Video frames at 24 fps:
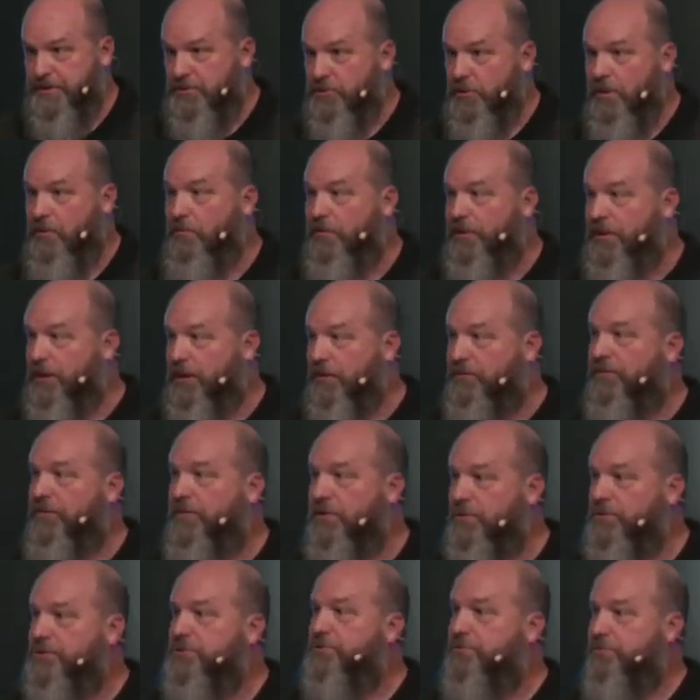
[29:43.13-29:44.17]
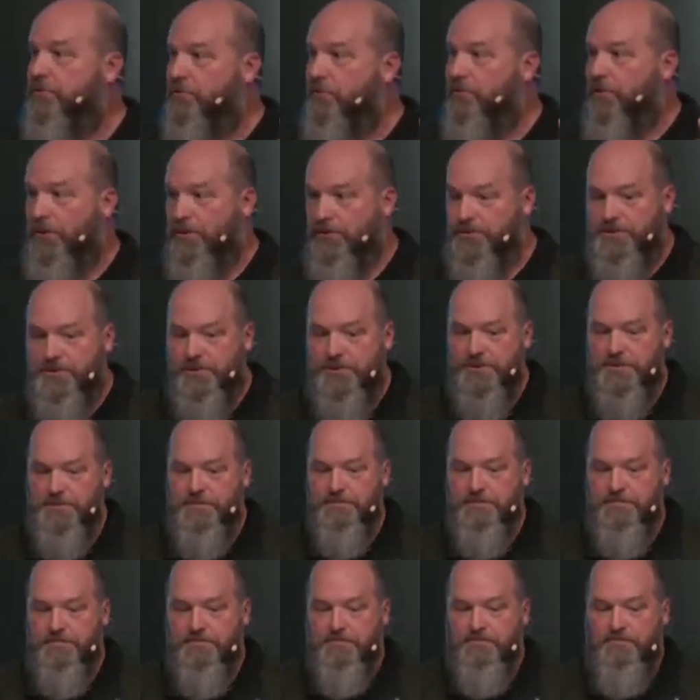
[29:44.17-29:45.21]
So I want to give you those three words.
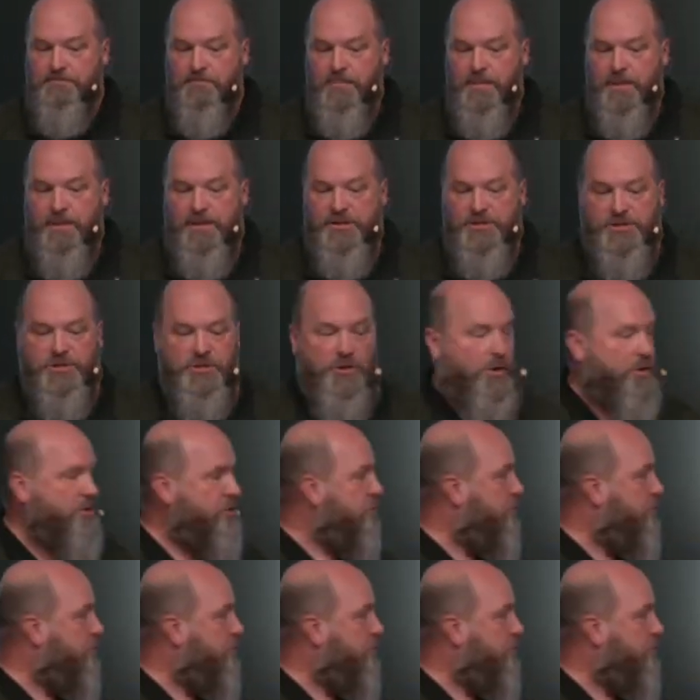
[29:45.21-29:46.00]
It starts